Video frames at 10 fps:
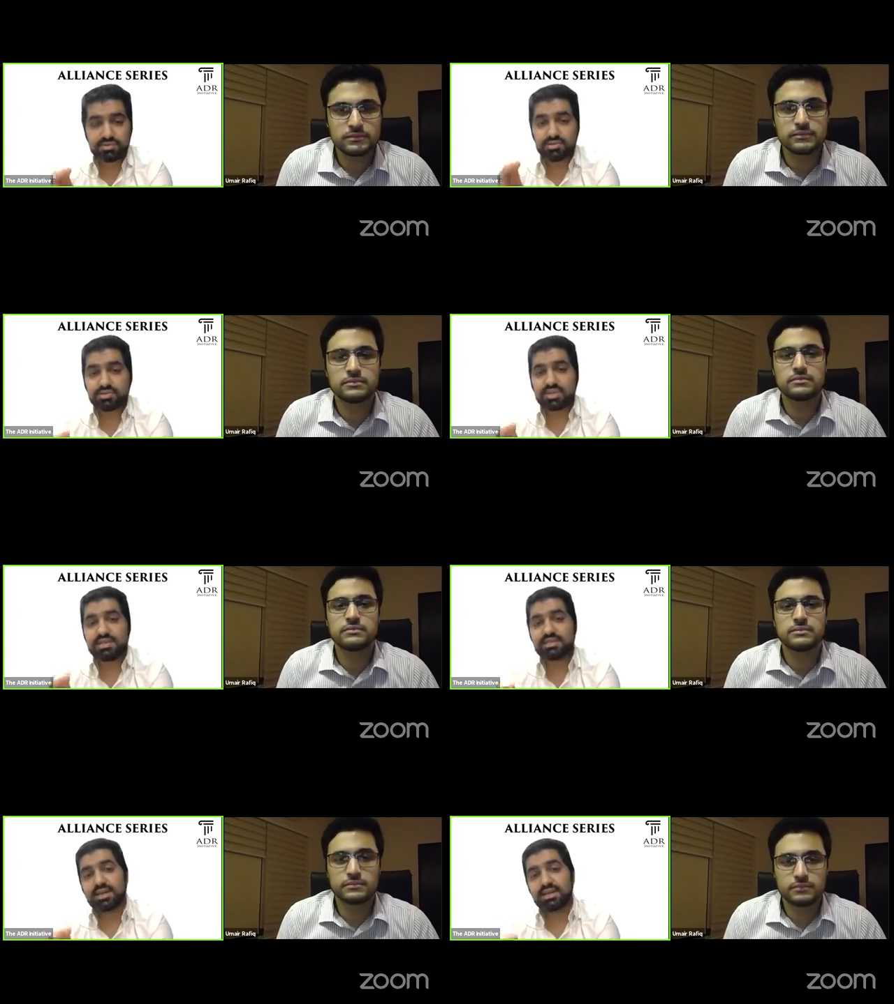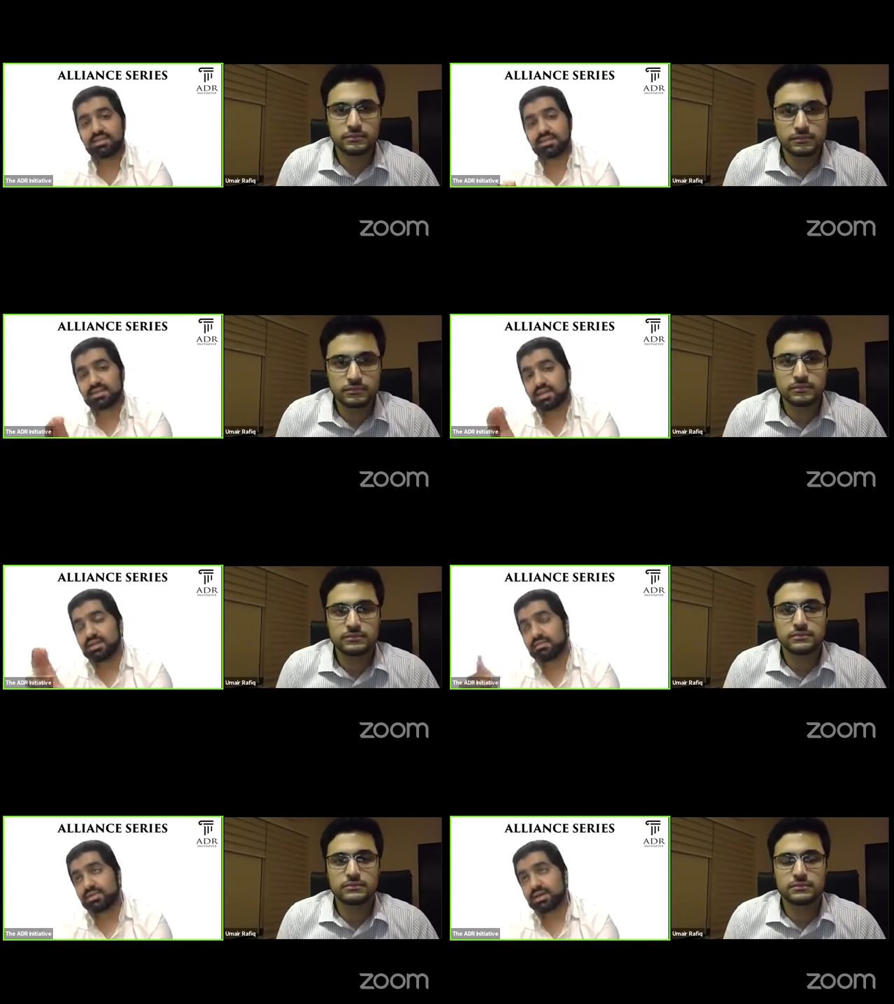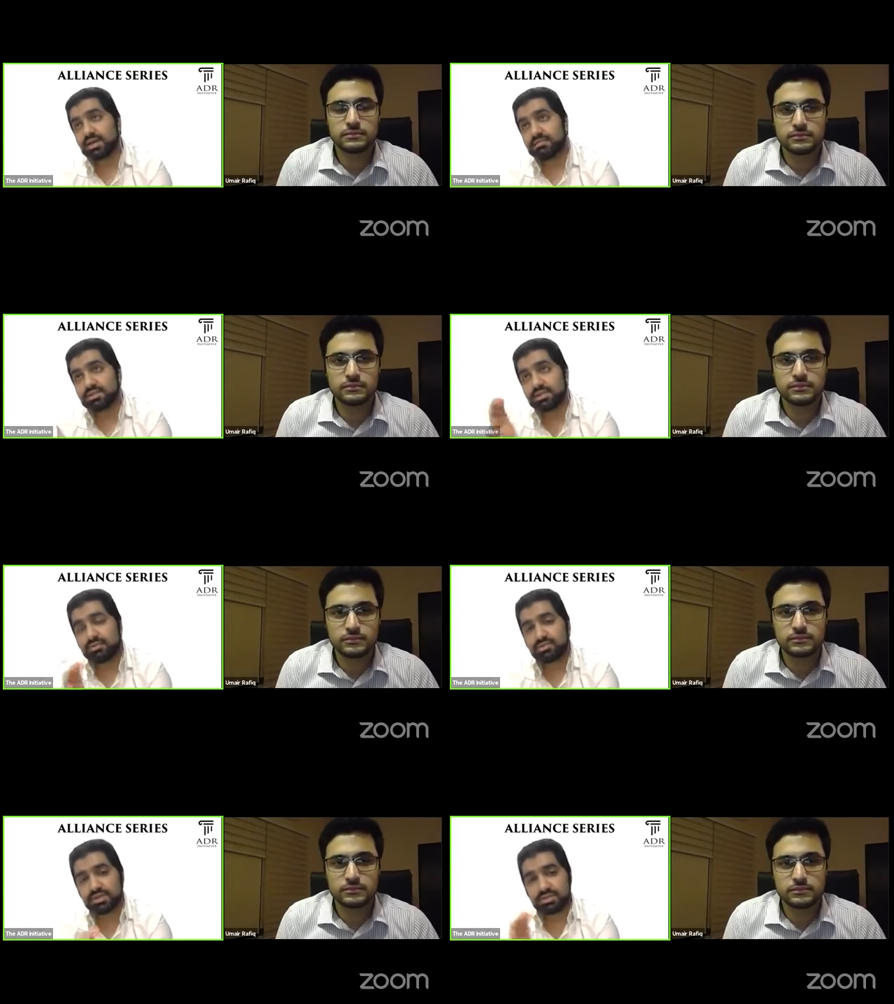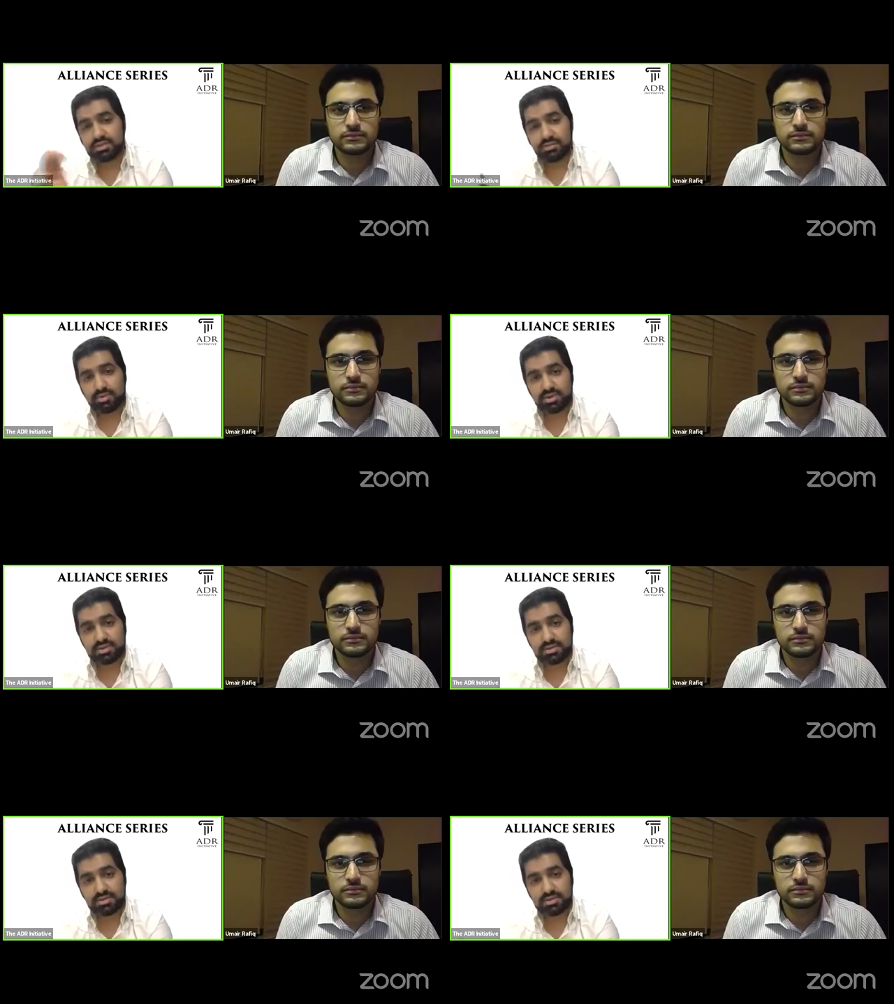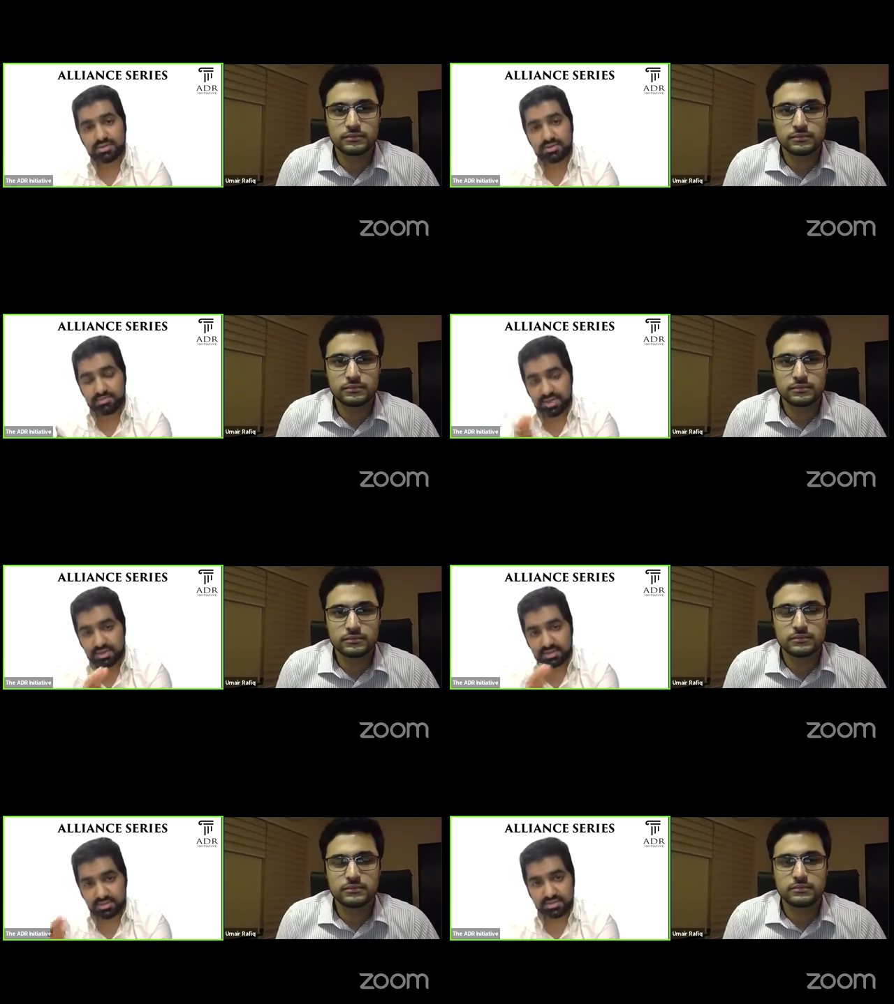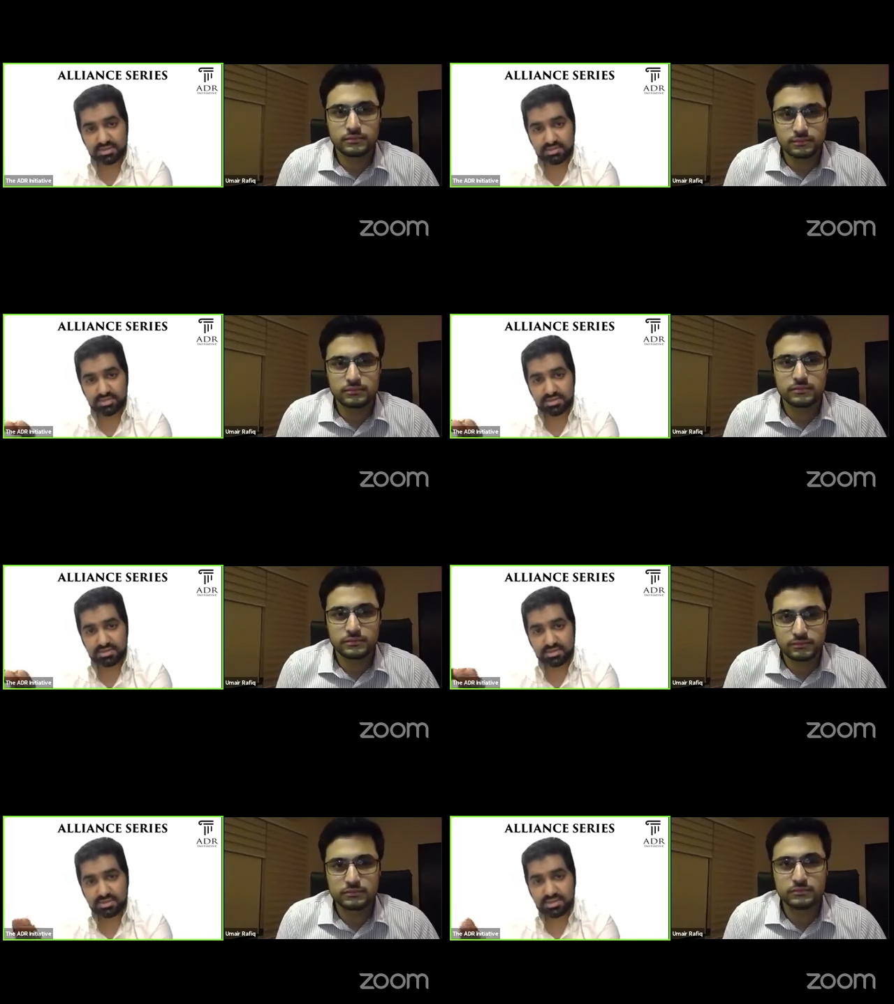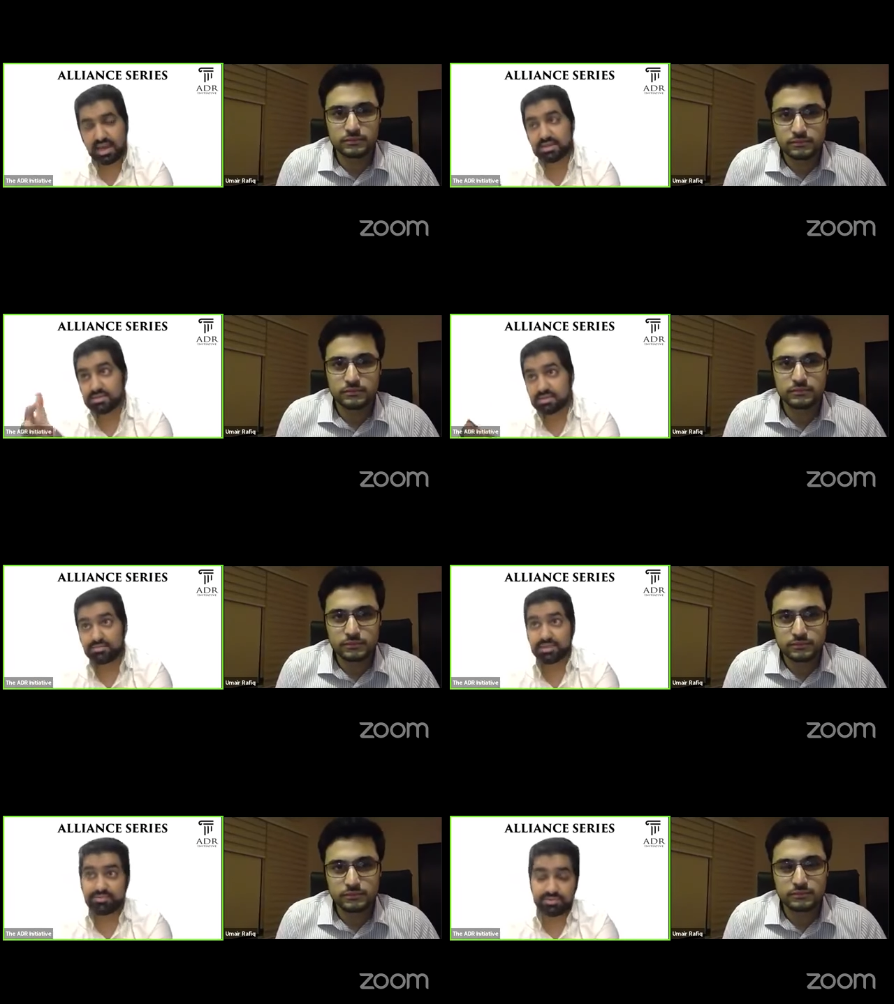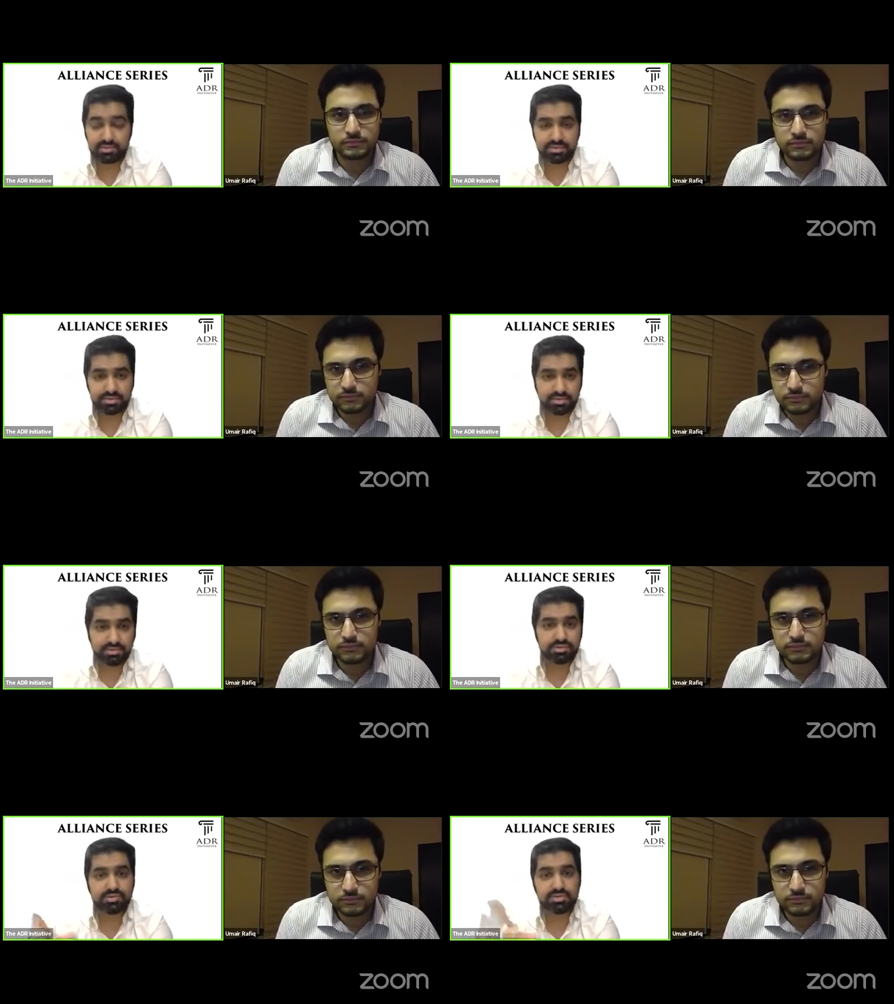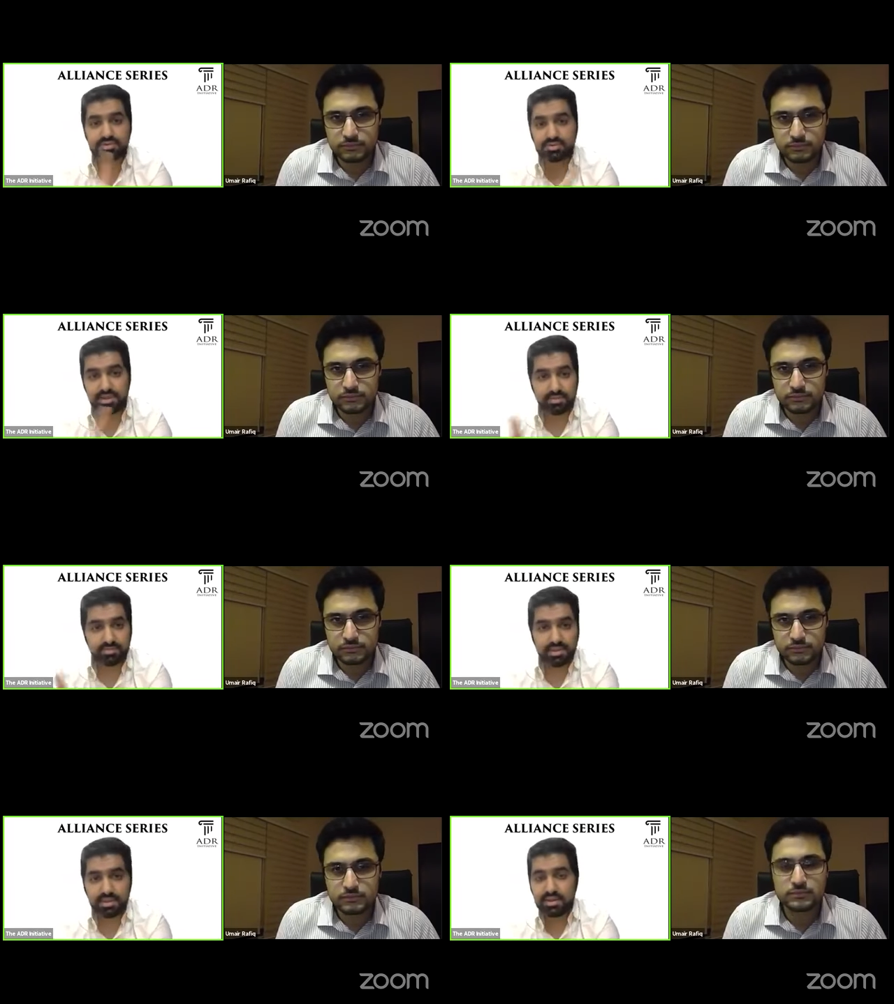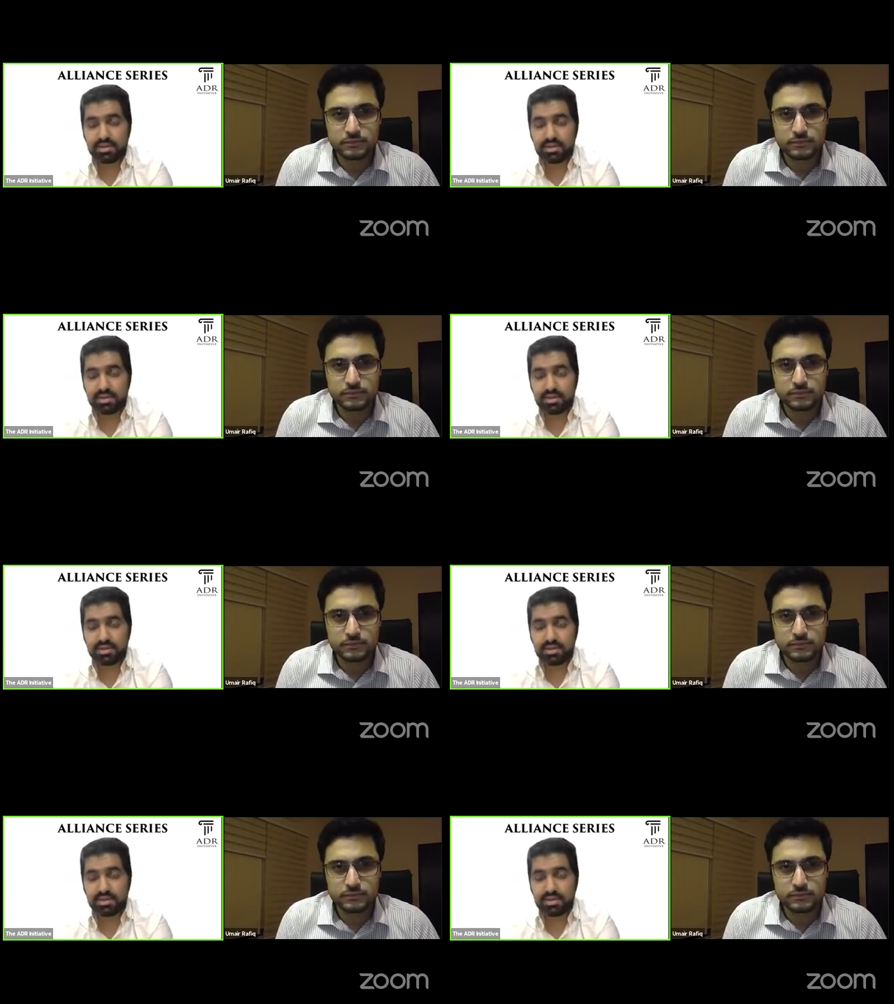Speaker 1: So then technically it becomes an arbitration award, the mediated settlement. That can then be enforced in court using the same